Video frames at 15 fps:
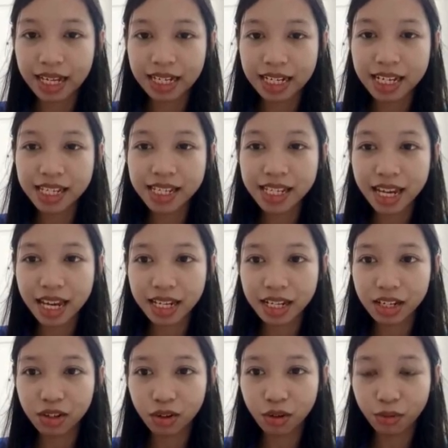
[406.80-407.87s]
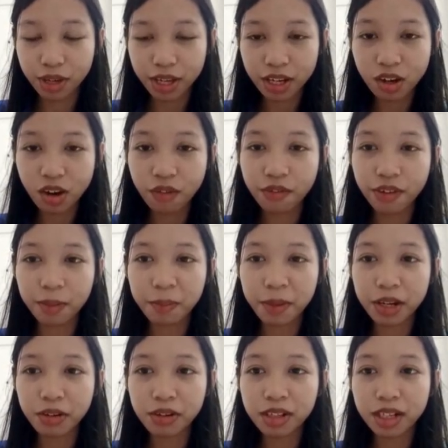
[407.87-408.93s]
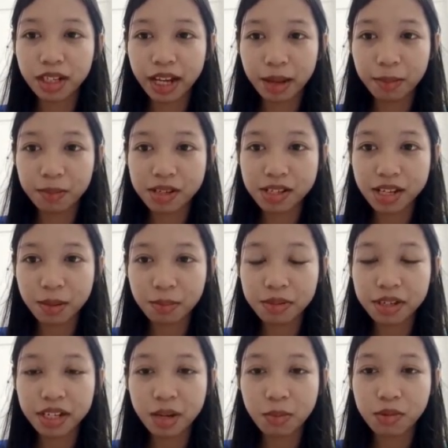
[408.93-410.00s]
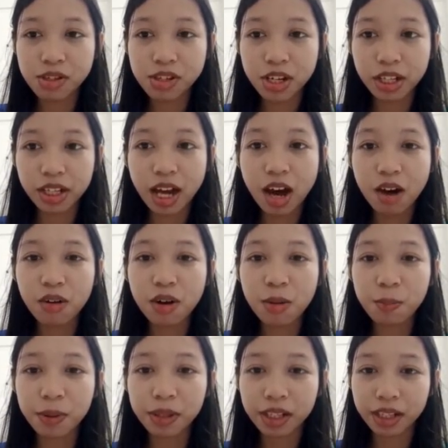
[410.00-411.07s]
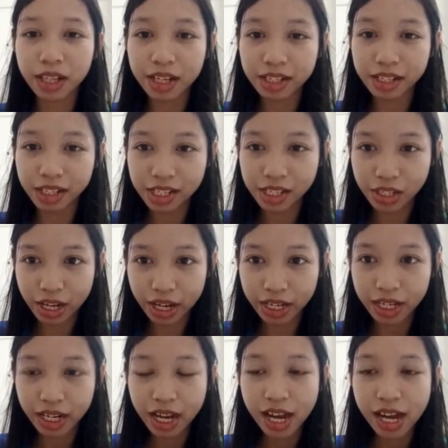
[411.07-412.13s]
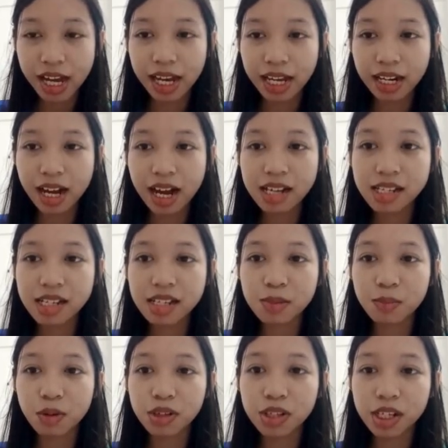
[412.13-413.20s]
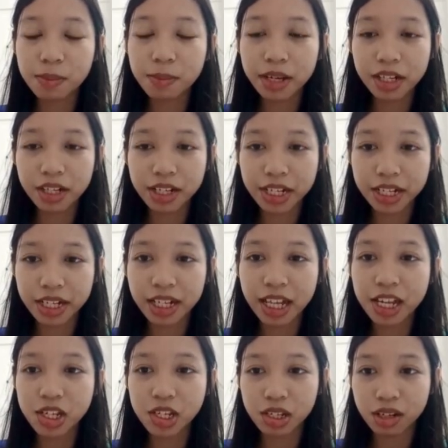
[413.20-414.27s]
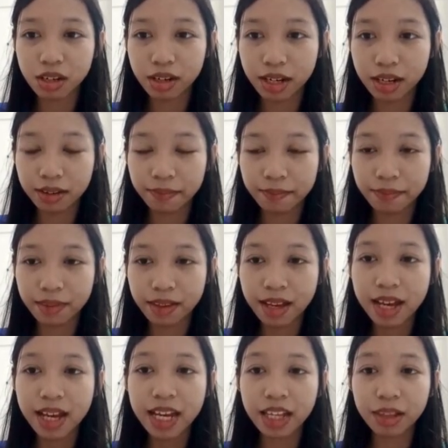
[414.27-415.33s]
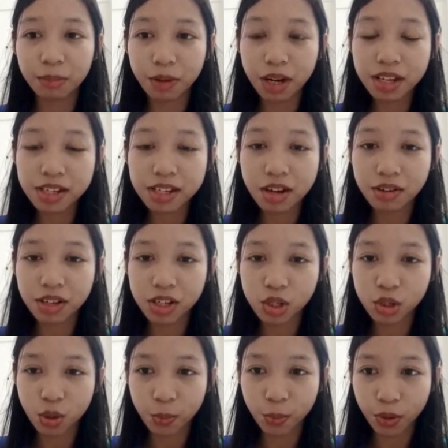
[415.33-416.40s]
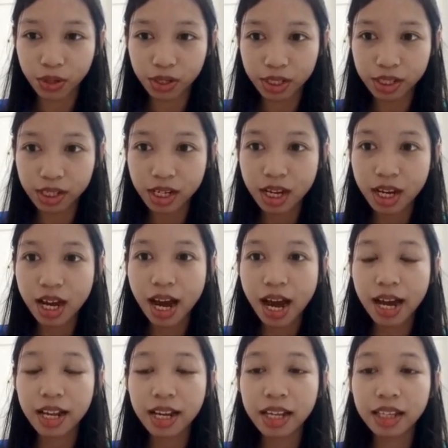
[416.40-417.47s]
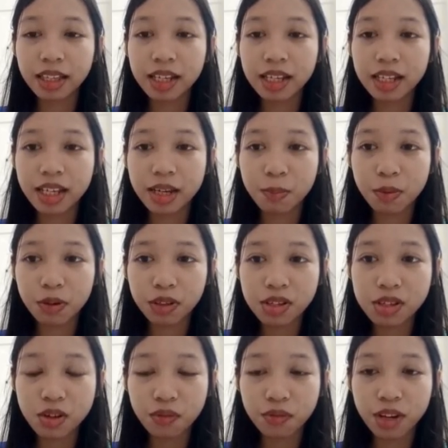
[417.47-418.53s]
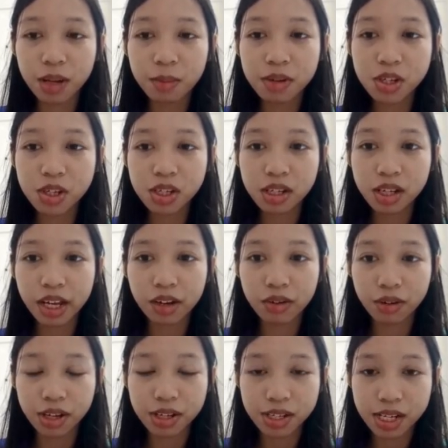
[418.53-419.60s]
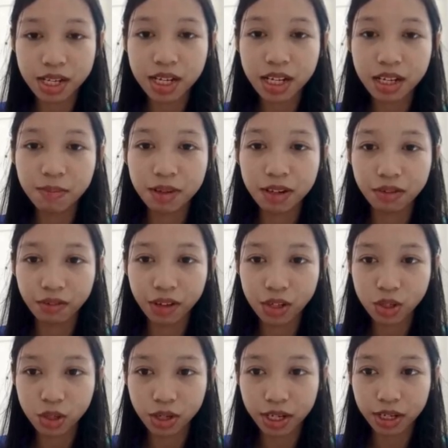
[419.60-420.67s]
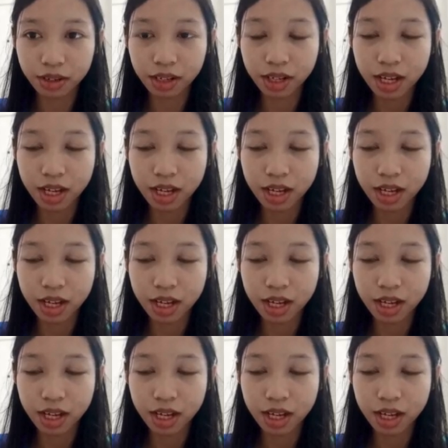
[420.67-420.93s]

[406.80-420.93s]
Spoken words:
This CAD drawing of a manual clamp assembly demonstrates how computer-aided design enhances modern mechanical engineering. It breaks down each component, highlighting the importance of dimensional accuracy in manufacturing.